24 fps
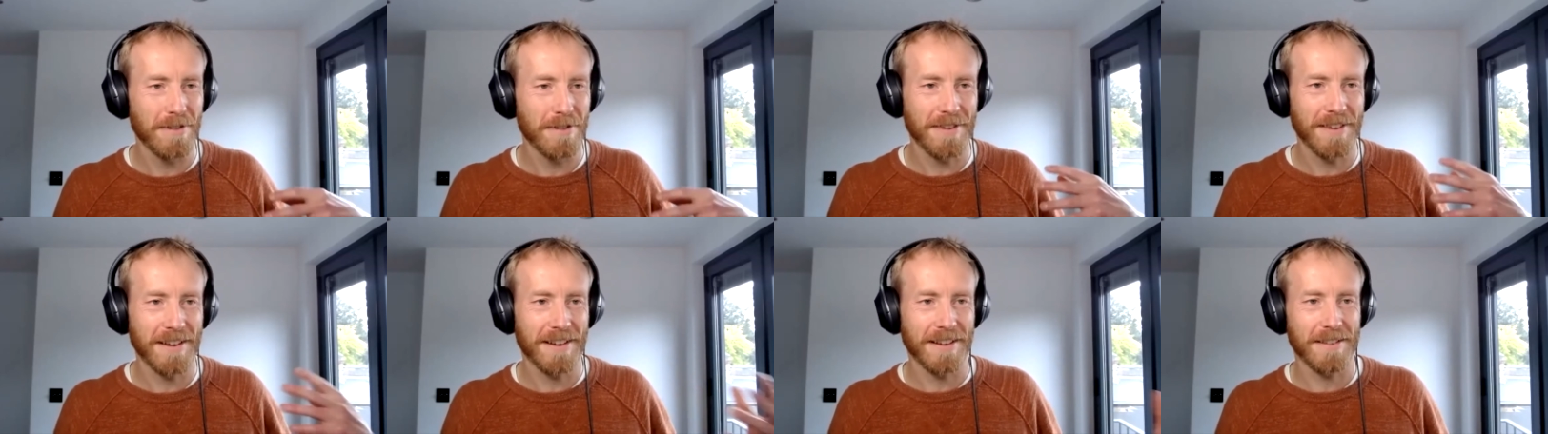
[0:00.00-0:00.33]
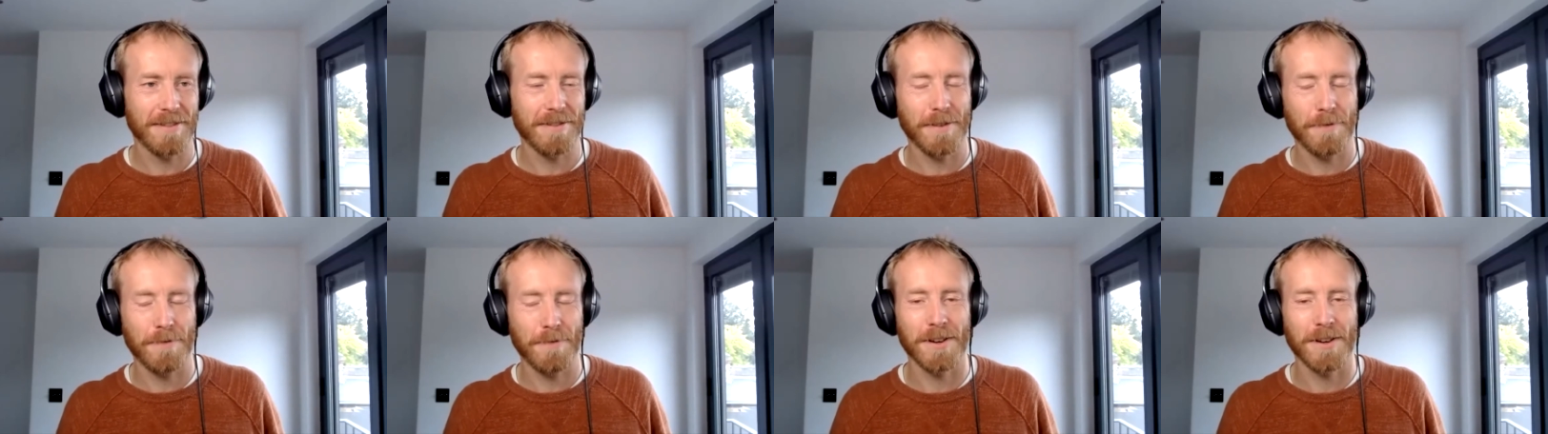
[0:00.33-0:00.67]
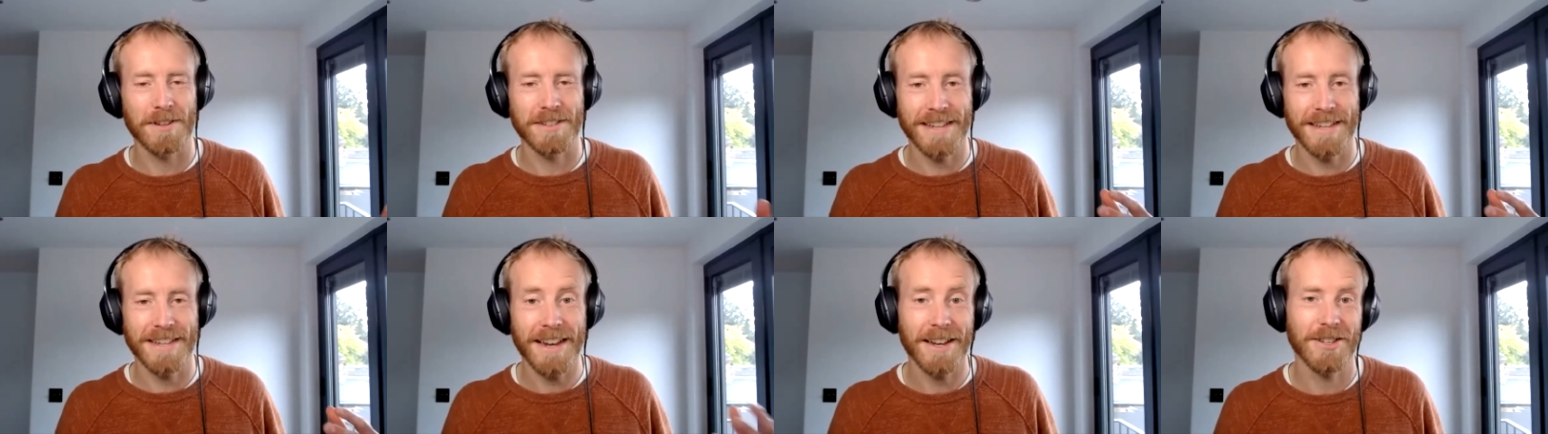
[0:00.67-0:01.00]
the
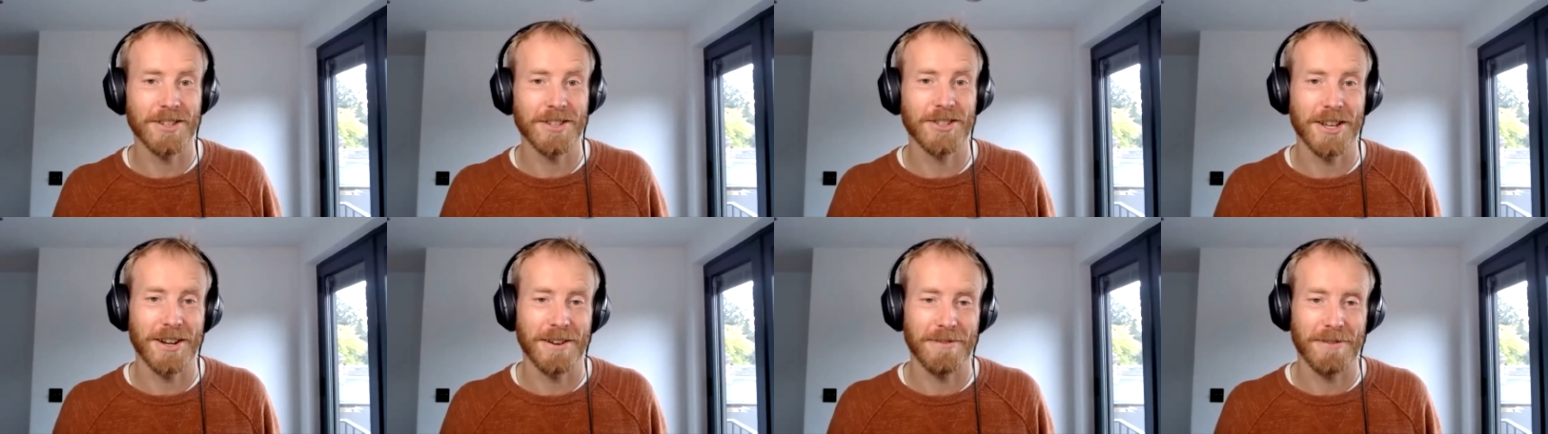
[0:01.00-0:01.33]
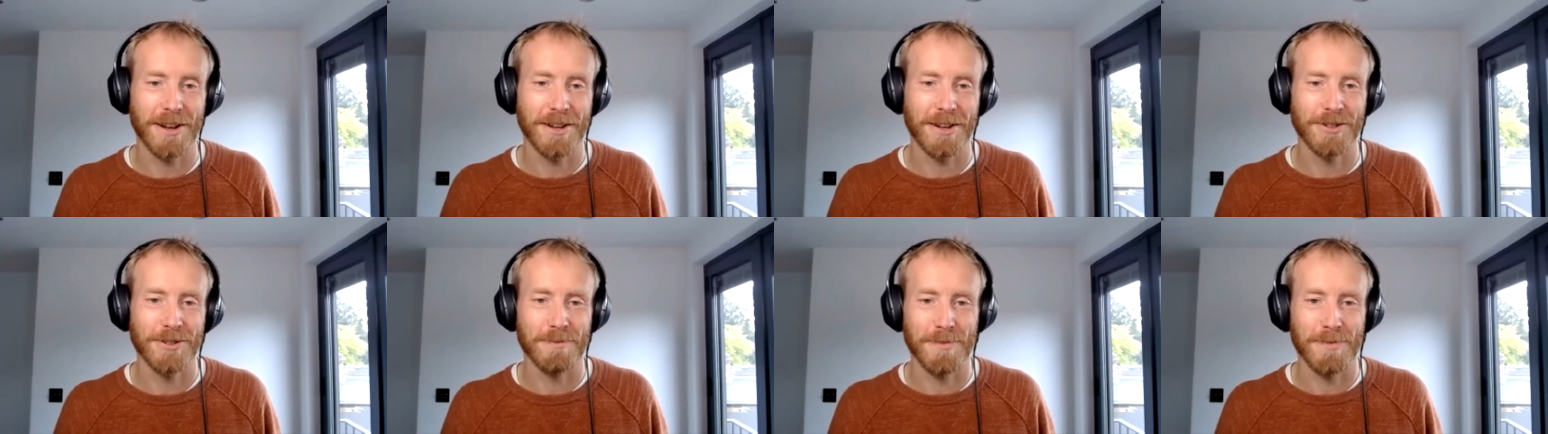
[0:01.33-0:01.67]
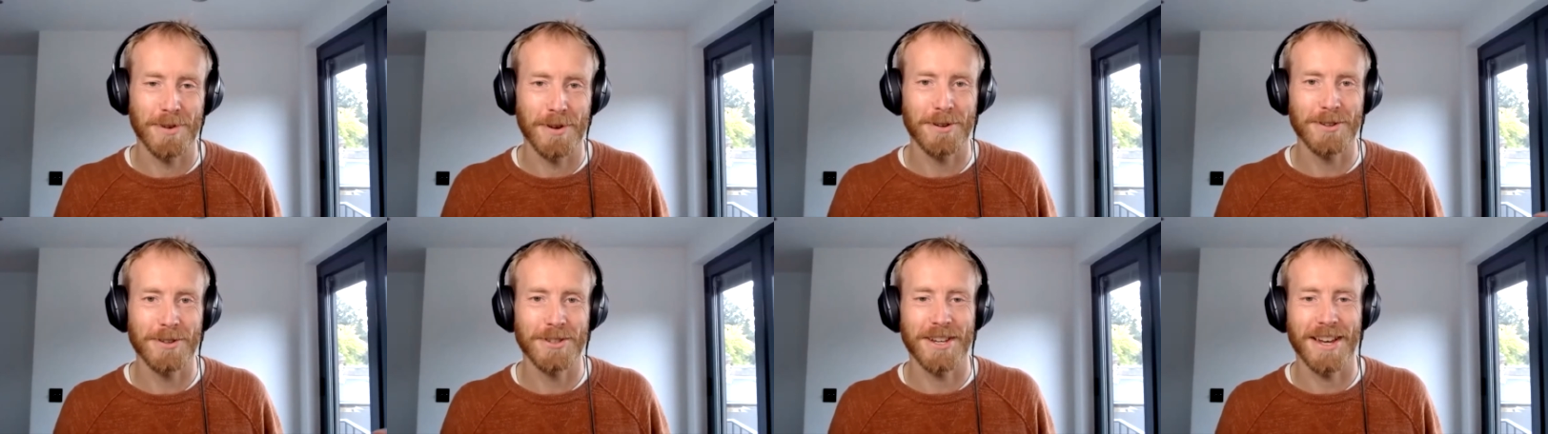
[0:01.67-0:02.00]
first second generation
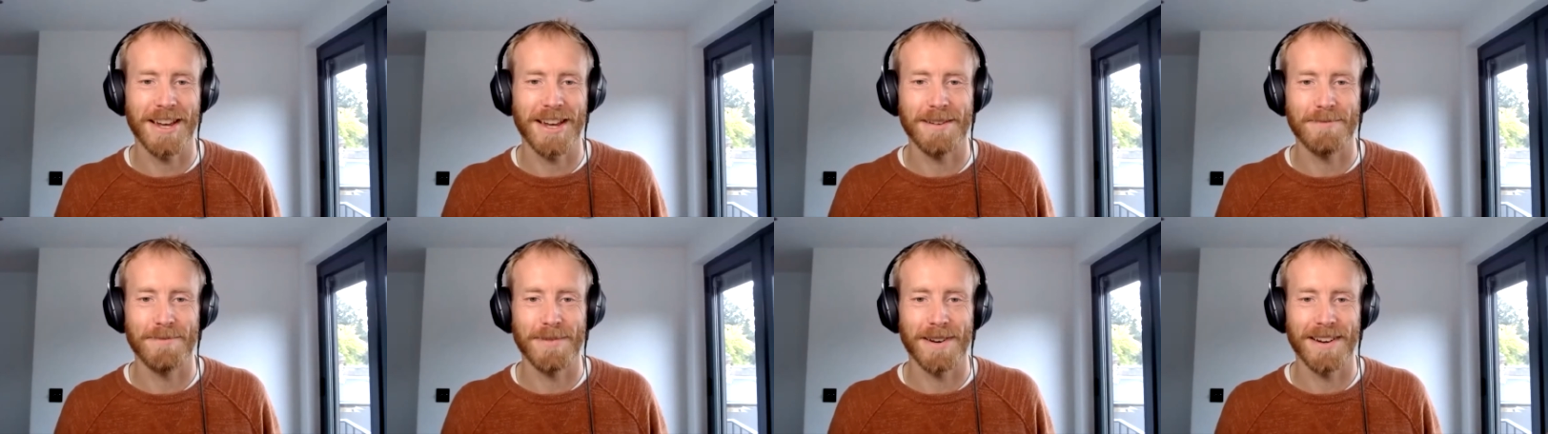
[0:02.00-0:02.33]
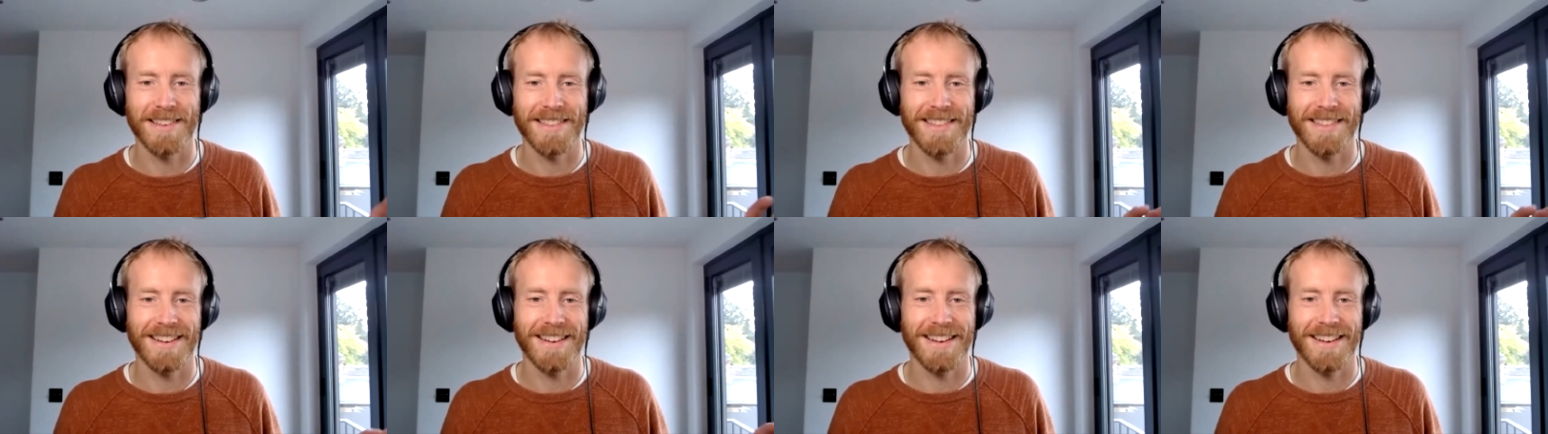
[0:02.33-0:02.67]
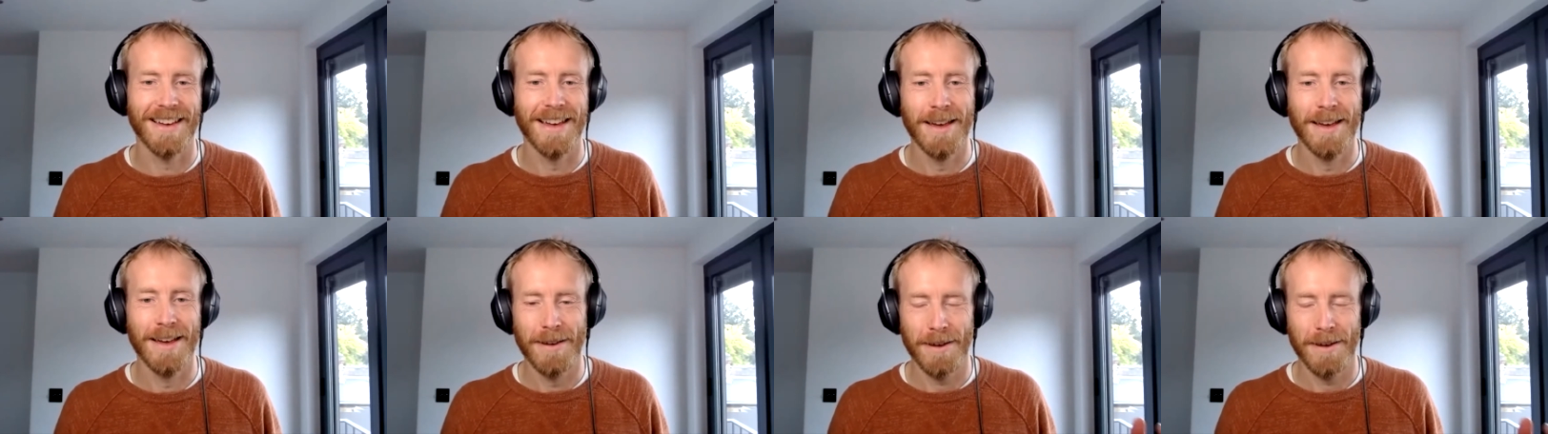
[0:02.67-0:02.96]
blockchain, but I think